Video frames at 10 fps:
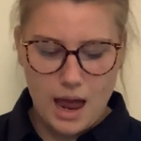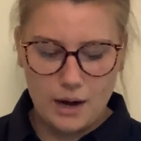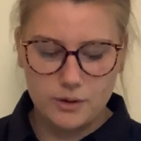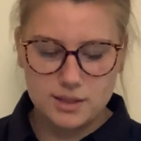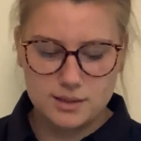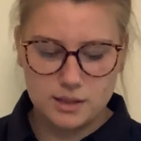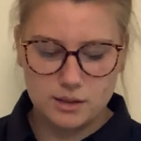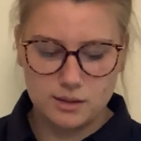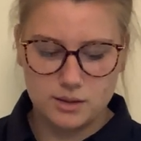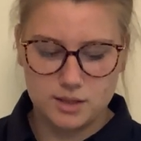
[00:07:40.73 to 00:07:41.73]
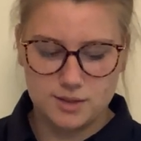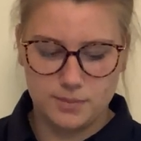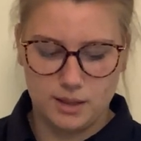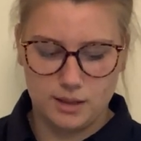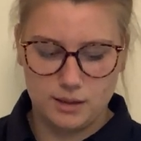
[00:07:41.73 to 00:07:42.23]
Ariel still couldn't
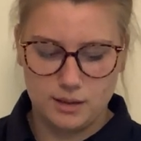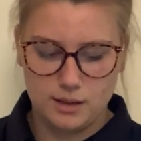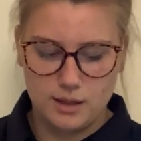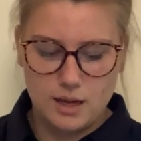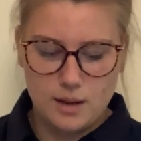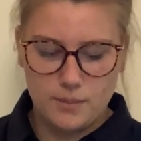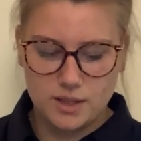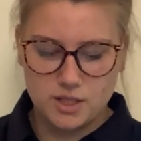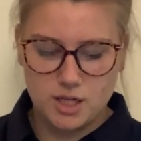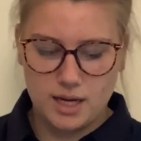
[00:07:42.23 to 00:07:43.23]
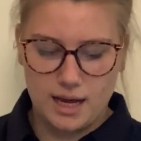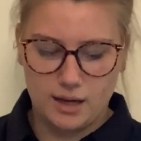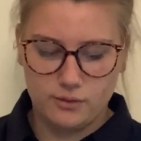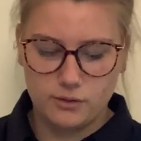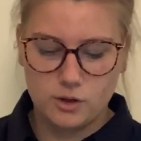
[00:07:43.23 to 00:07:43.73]
speak, but she
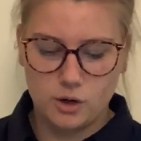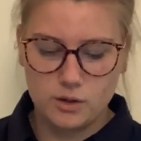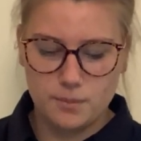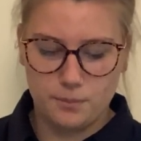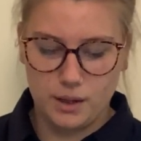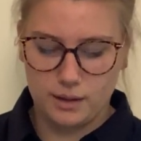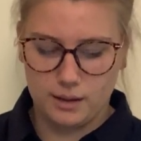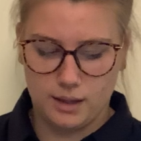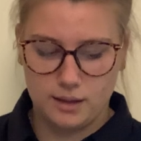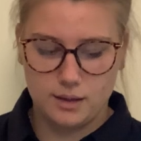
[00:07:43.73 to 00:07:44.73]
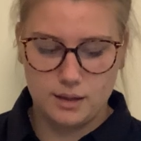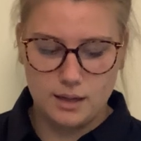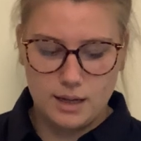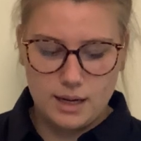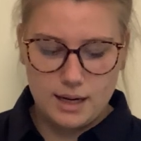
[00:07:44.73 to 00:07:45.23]
gave Carol a big hug.
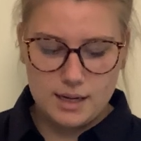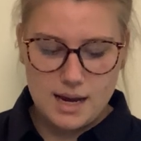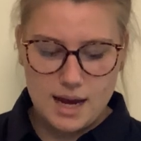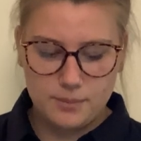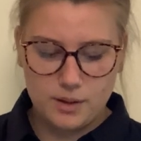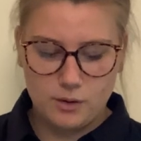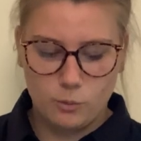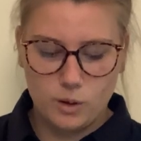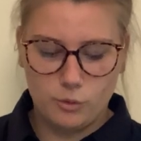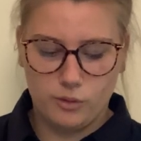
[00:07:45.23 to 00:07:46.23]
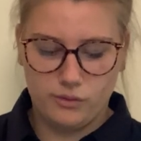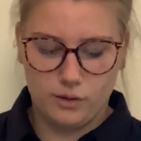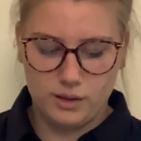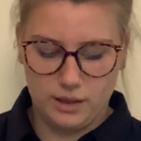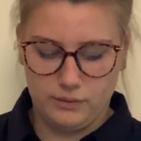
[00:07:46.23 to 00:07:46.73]
It had been a
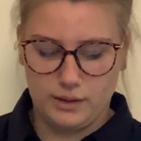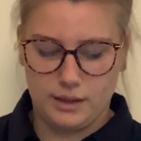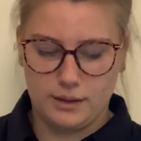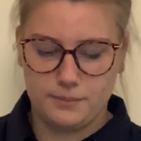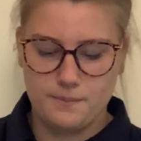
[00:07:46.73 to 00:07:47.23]
wonderful evening.